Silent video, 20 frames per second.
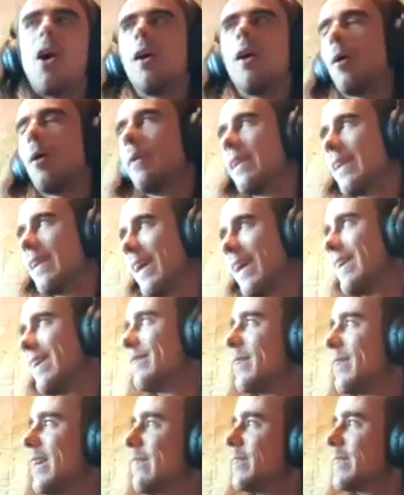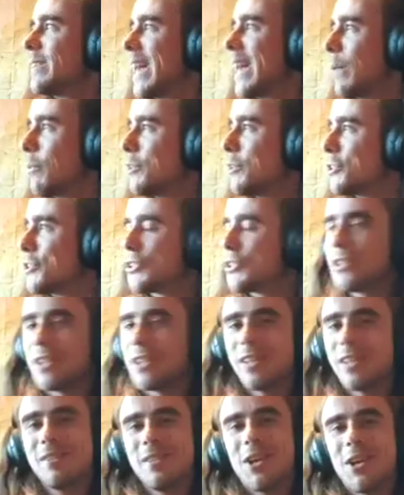I mean, hey, end of the day, we're
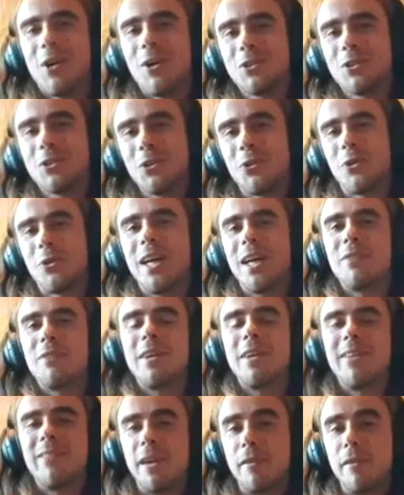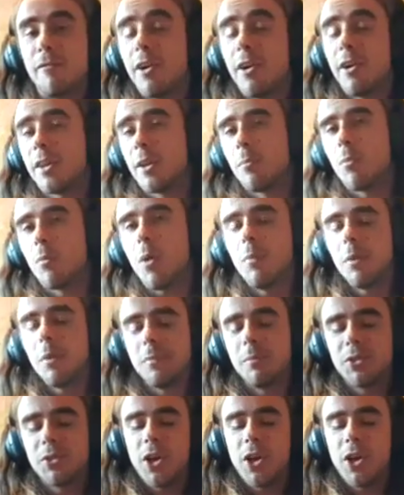just the guys on the ground running around finding the
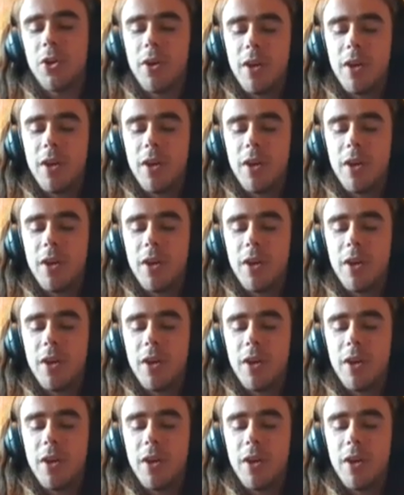problems.